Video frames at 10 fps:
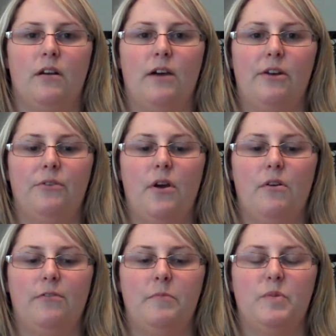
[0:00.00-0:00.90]
I don't
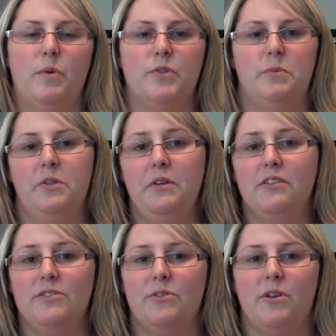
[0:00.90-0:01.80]
know if I'm supposed to be doing
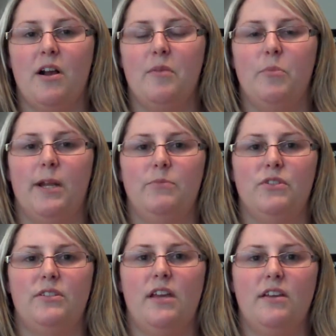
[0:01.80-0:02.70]
this or not, but I'm
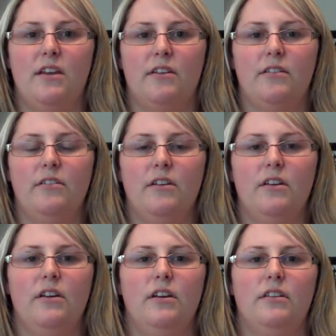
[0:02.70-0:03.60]
just taking
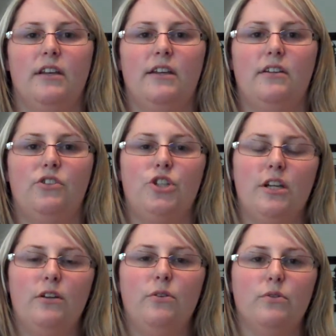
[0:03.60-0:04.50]
like
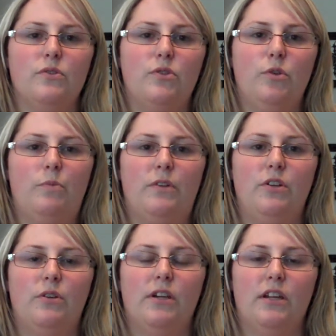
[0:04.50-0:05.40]
chicken noodle soup that
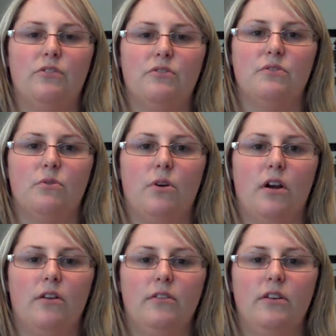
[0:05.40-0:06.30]
you can get
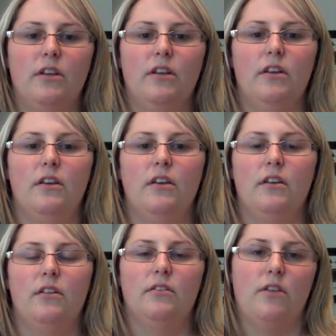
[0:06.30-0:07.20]
store,
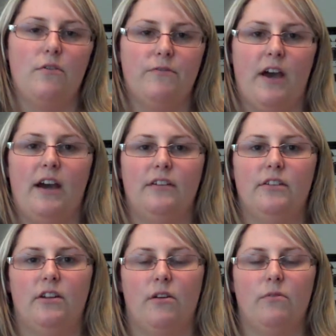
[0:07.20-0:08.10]
low fat,
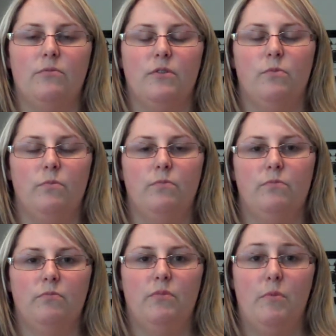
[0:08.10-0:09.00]
the
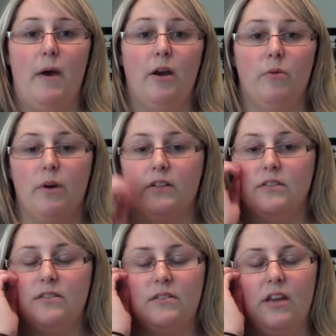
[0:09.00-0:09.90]
better
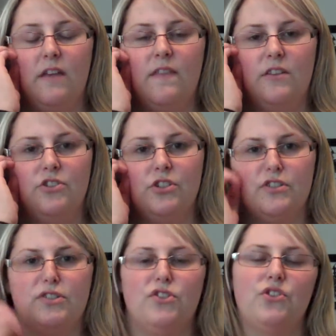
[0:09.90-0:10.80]
ones, and then
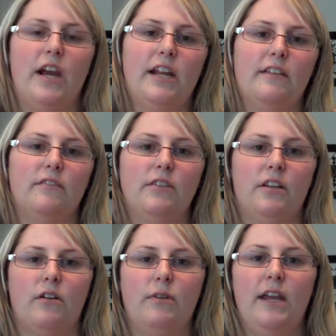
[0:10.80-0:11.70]
just straining,
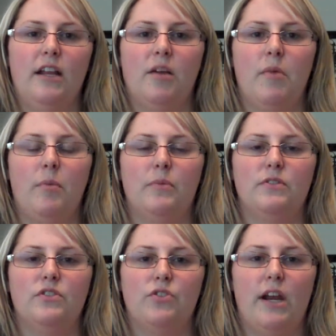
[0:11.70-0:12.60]
heating them up
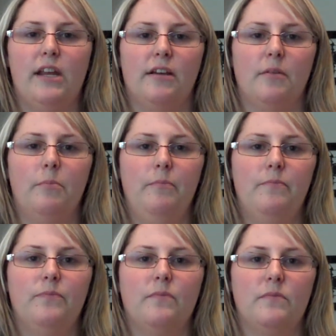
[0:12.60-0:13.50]
and straining them,
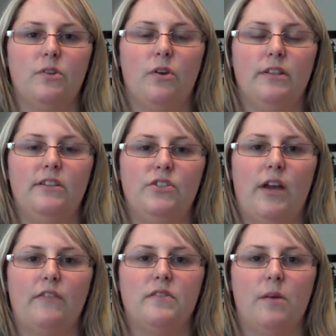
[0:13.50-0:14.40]
so at least
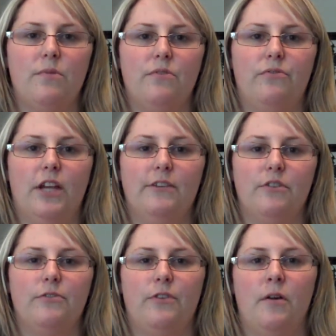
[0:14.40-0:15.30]
you have some of the
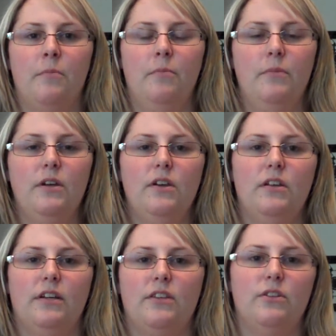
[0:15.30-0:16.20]
flavor from
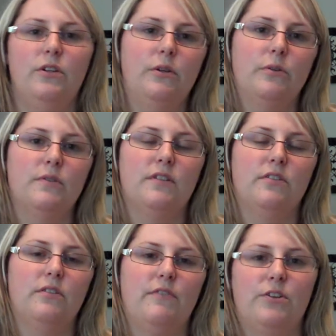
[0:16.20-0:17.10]
like the noodles
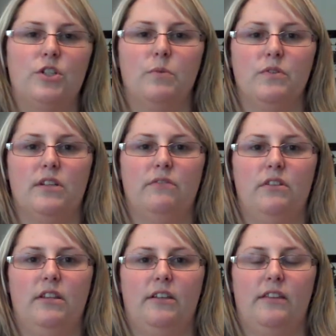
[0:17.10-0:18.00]
and the vegetables and
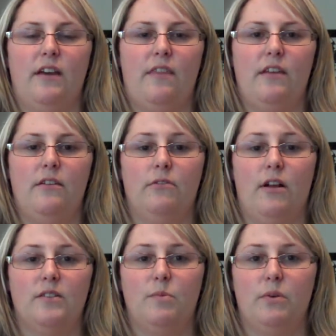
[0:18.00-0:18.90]
everything like that you're
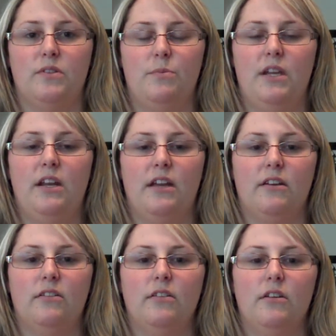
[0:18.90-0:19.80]
not supposed to be
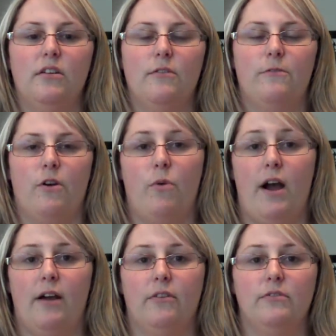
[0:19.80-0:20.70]
eating for a
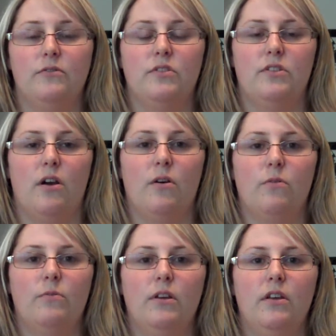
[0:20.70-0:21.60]
while.
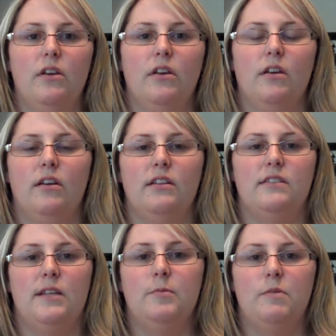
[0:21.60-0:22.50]
So
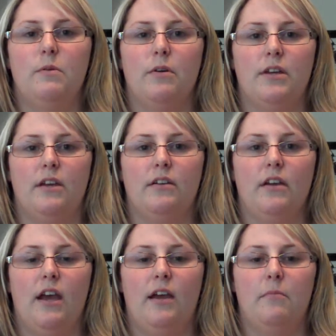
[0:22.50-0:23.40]
it seems to be
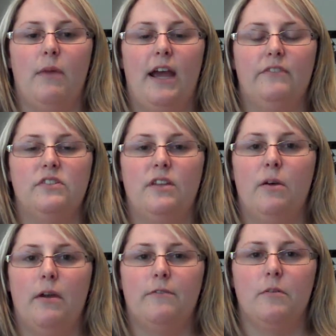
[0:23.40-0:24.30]
working. I have to stay
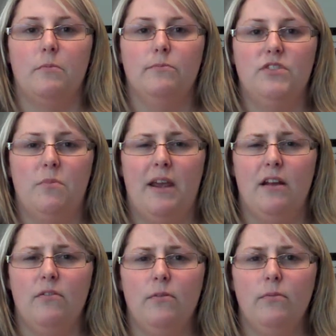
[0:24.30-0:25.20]
away from
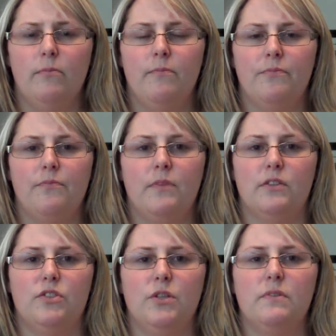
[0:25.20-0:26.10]
tomato.
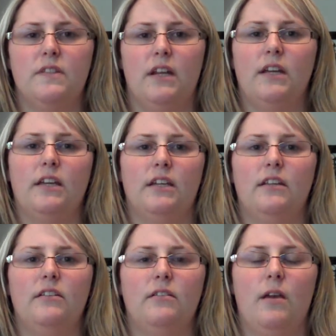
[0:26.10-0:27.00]
It's too acidic and
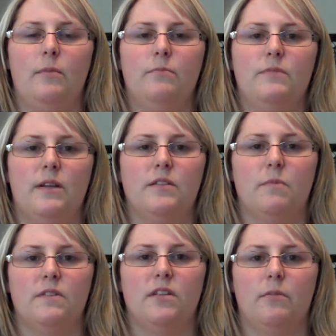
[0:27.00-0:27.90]
it upsets
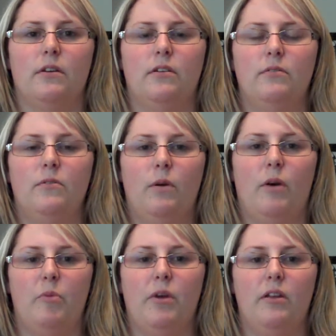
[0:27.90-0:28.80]
my stomach
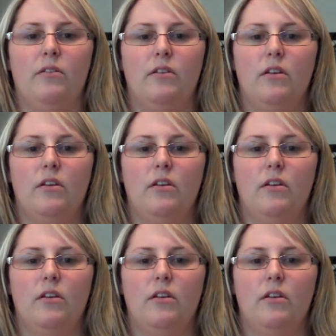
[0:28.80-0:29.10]
quite a bit.